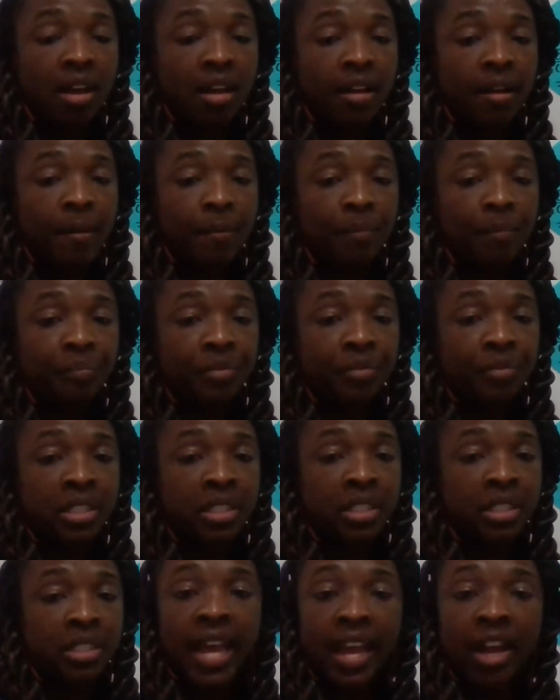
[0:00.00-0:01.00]

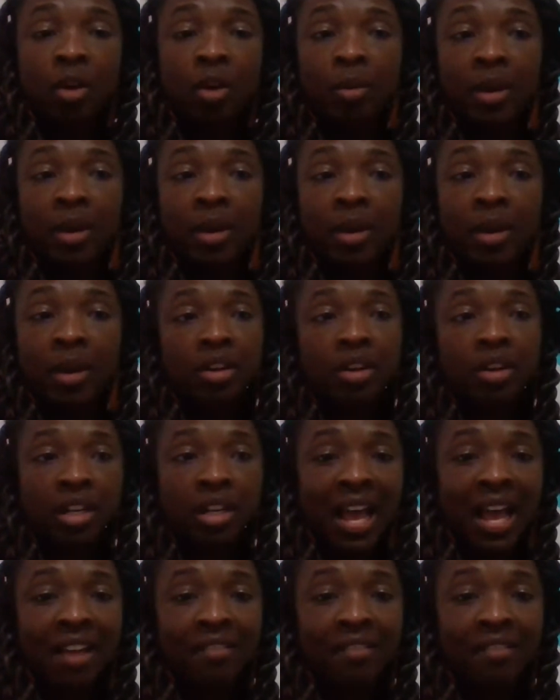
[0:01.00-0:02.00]
today or what I showed
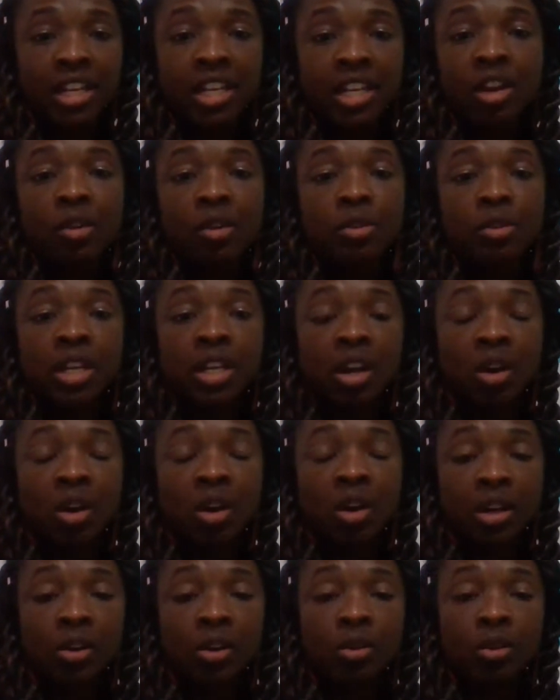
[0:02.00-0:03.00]
in the live video, you
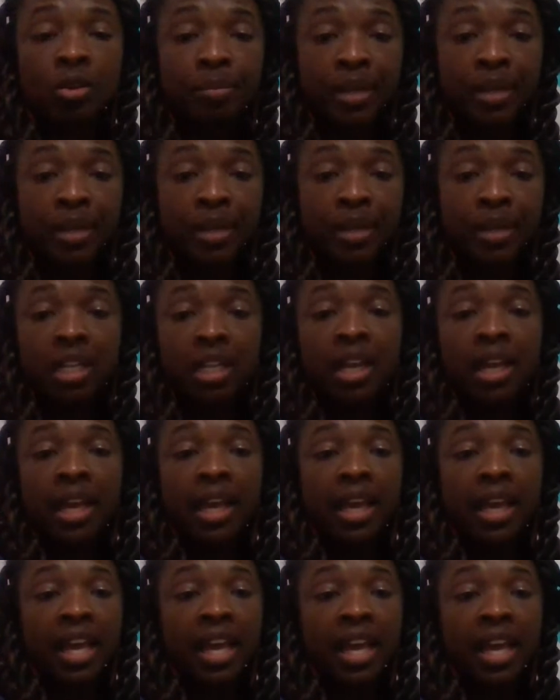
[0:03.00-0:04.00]
can go in Google Meet
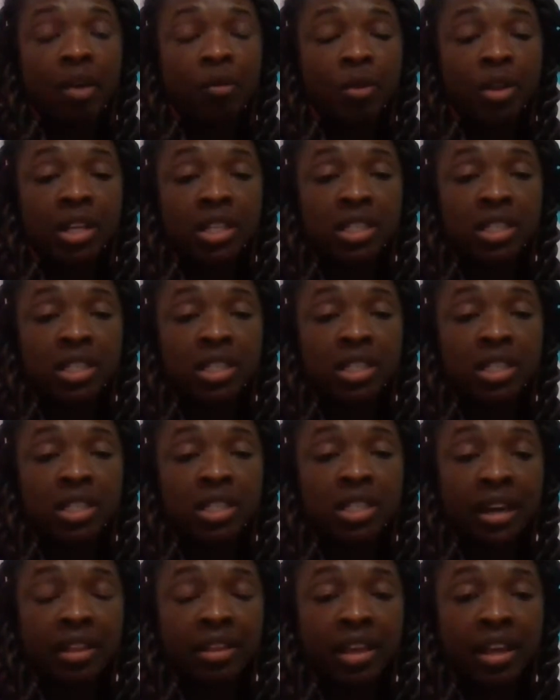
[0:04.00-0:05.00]
and we can
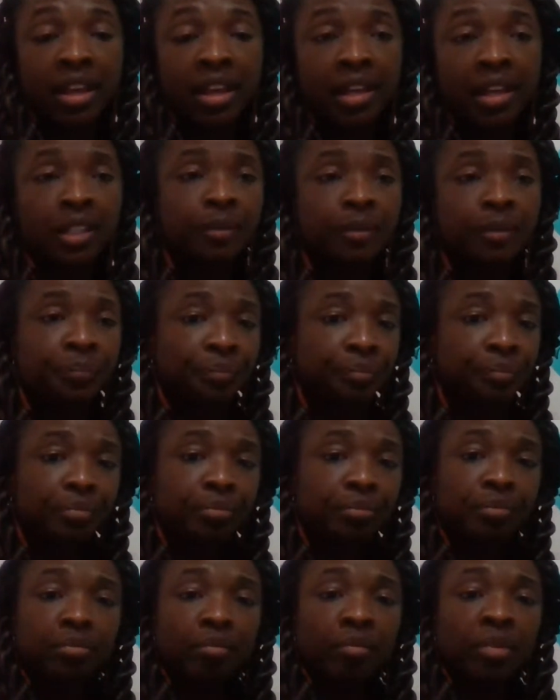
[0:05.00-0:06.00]
talk about it there.
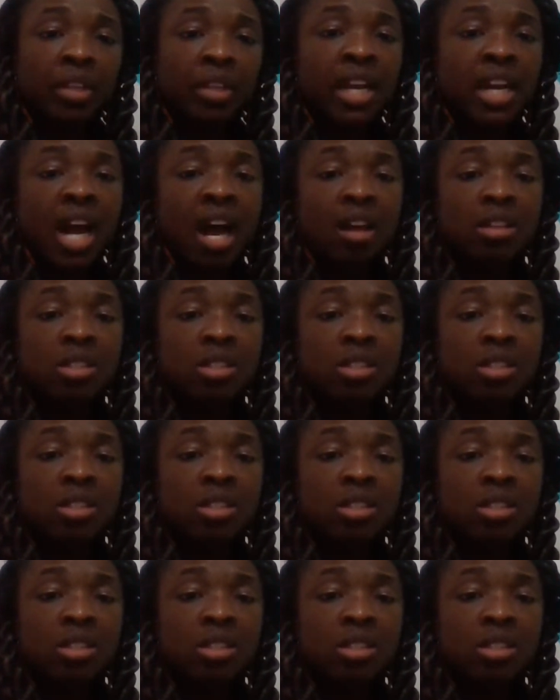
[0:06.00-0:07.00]
And
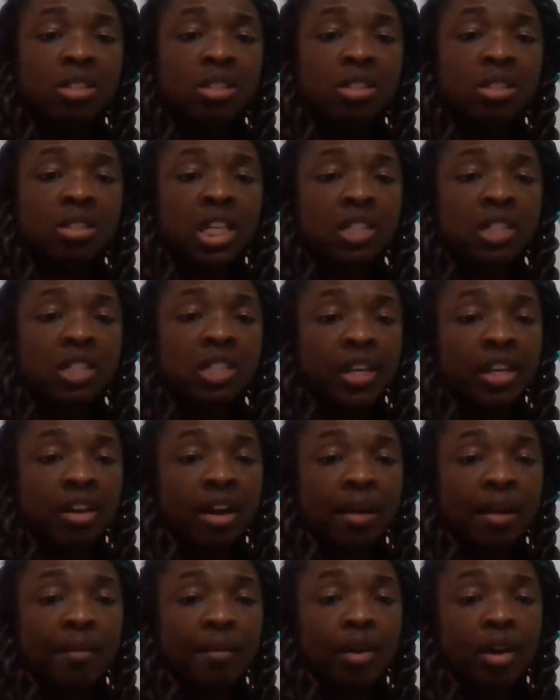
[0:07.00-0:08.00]
also this video I'm going to
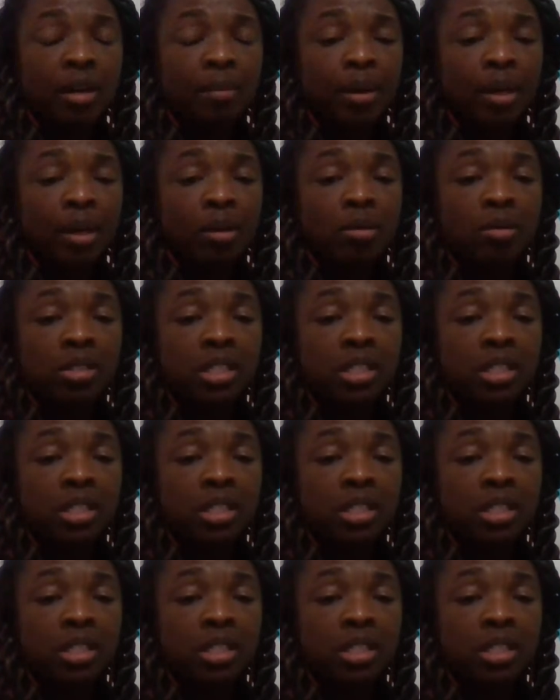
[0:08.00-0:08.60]
post in